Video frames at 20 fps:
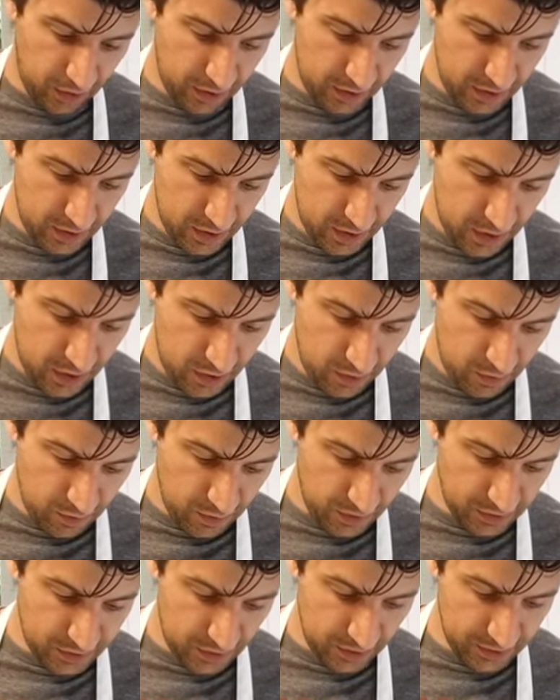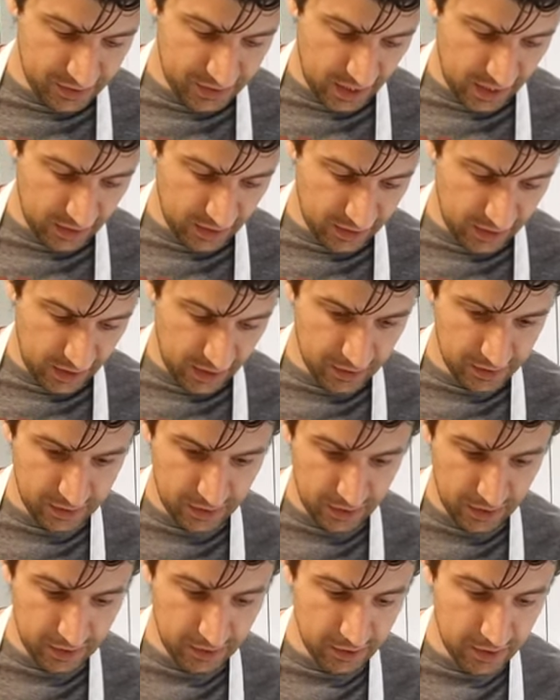when it's all said and done. So,
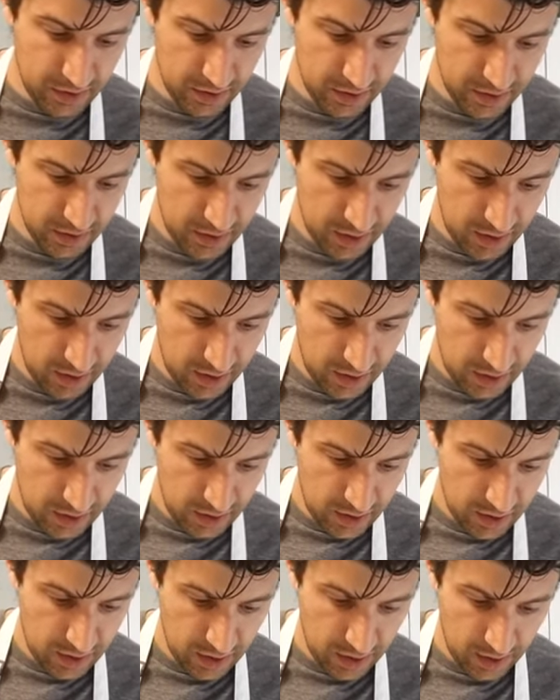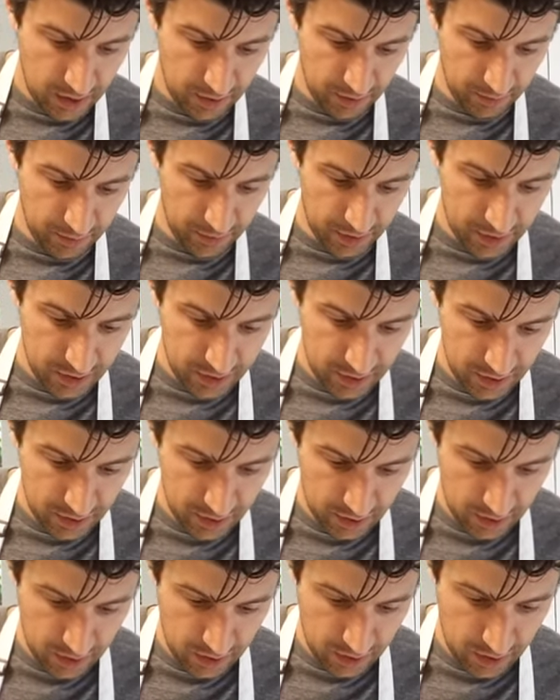um,
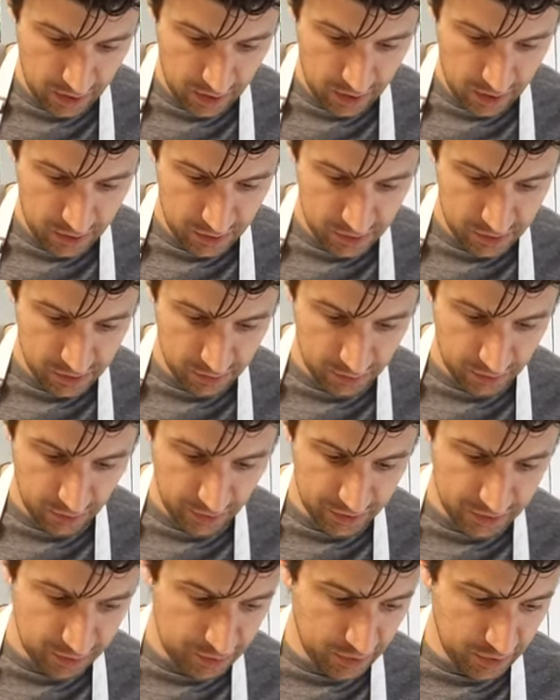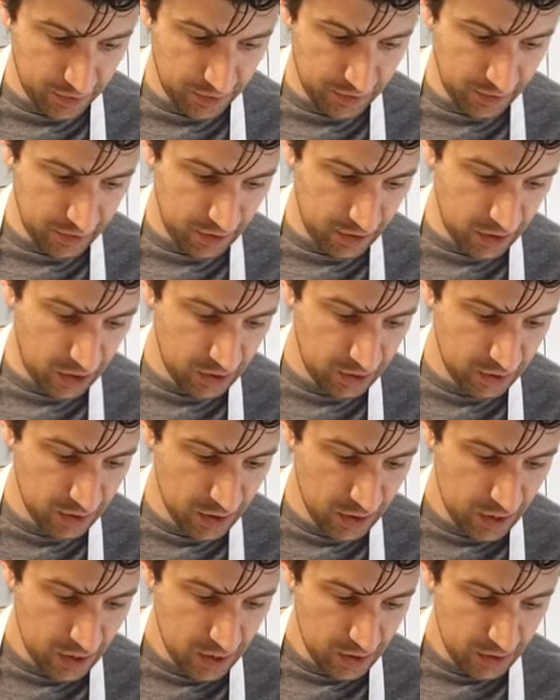so we're going to put
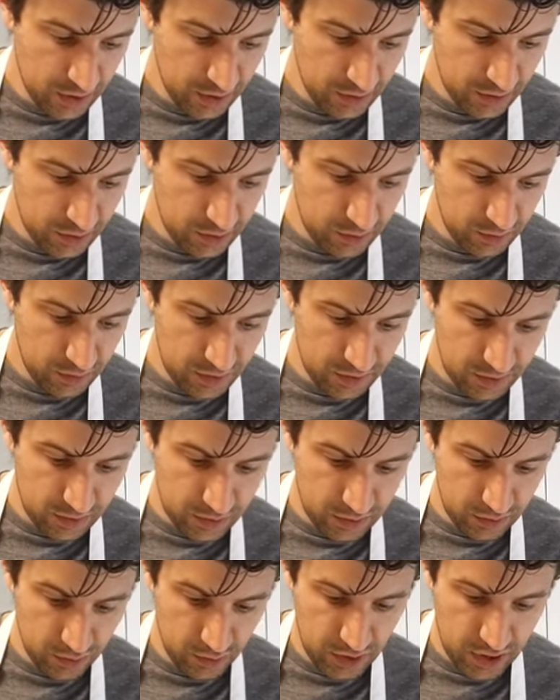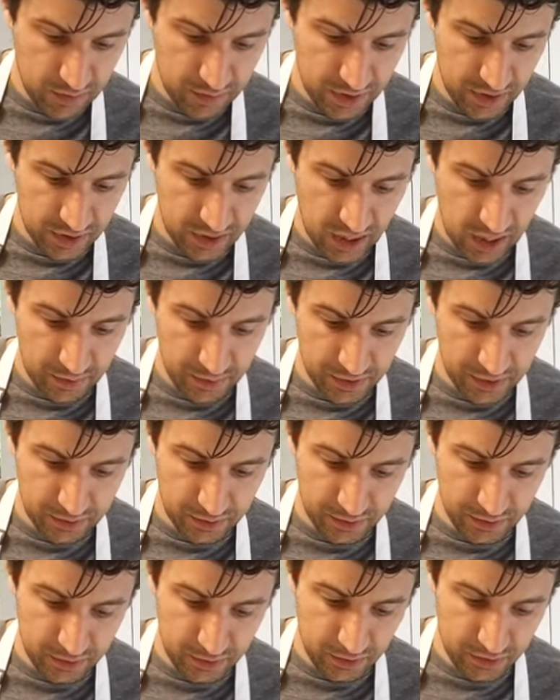two two heaping tablespoons. Use as
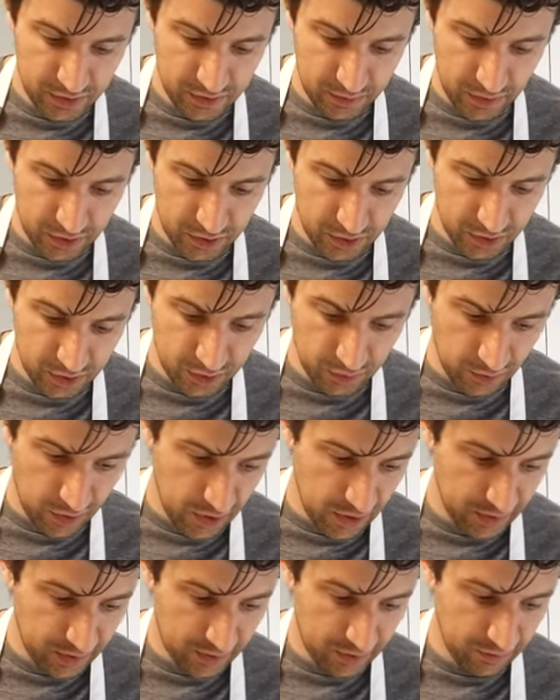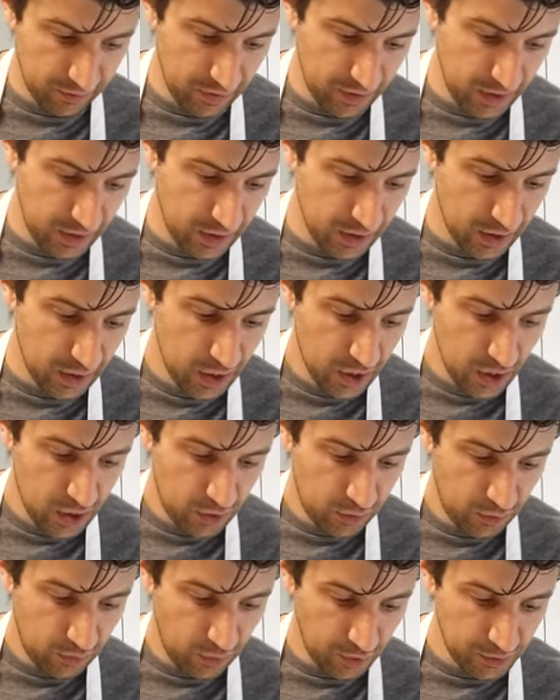much as you want of the rosemary